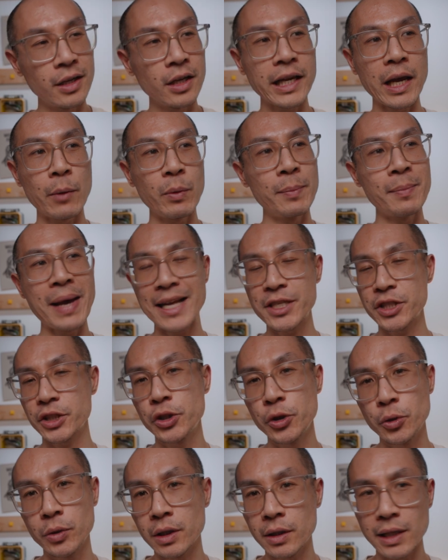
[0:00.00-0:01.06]
Can we match it
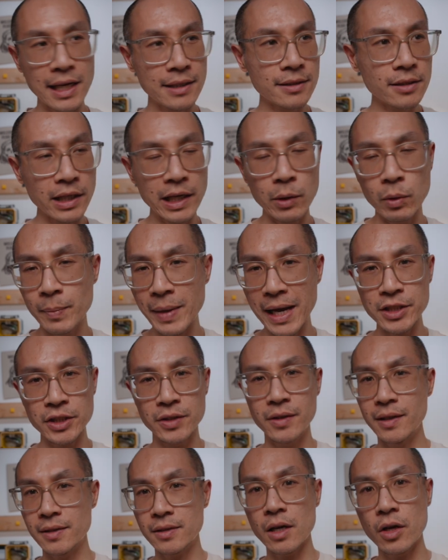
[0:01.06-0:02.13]
to an Alexa? Can we match it to
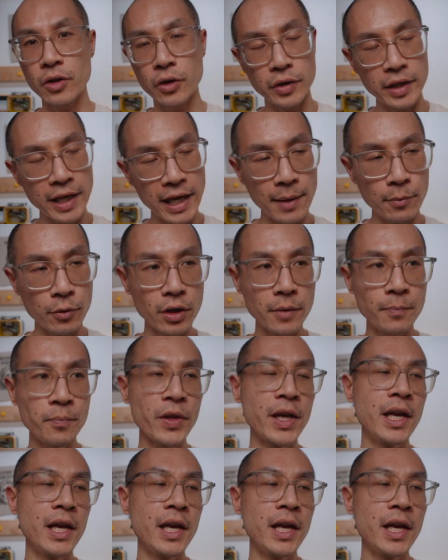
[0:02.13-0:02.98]
this other camera?